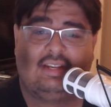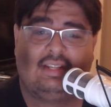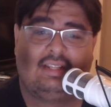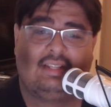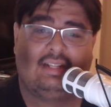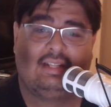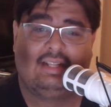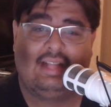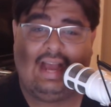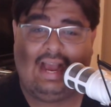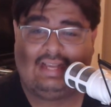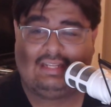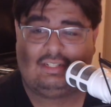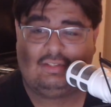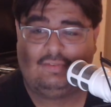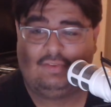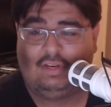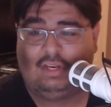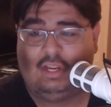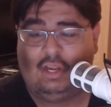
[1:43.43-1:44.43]
the last
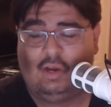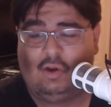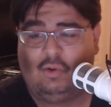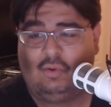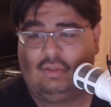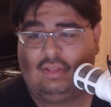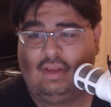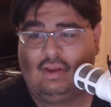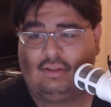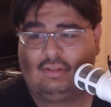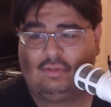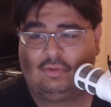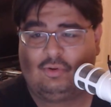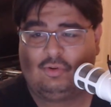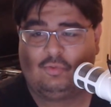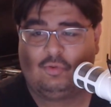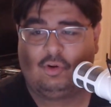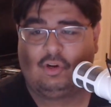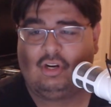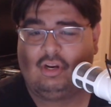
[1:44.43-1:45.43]
video that I was sort of
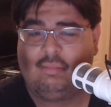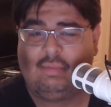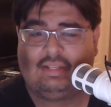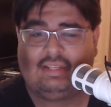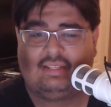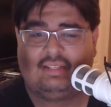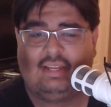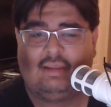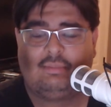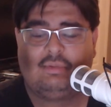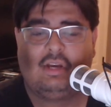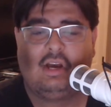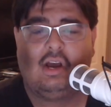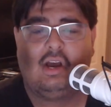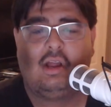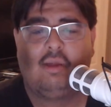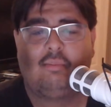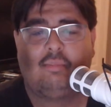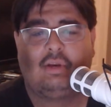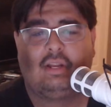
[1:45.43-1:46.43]
working on at the same
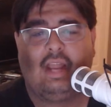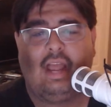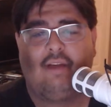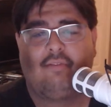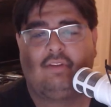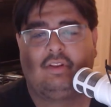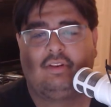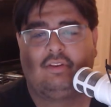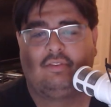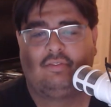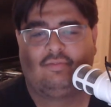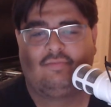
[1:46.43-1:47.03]
time, but haven't